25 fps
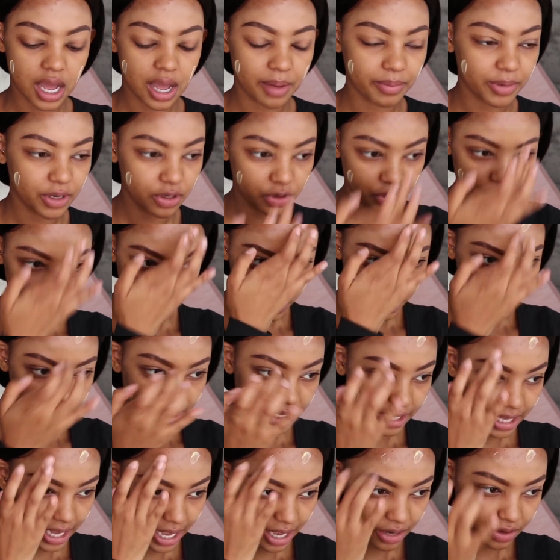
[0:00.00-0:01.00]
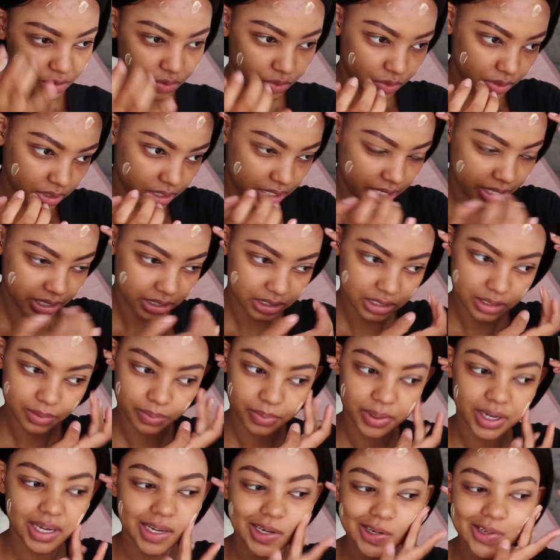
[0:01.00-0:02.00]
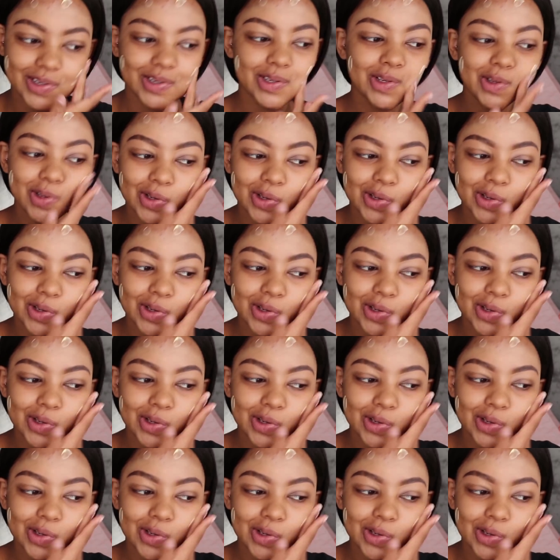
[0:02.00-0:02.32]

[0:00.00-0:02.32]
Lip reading: I mean, you really can use less, but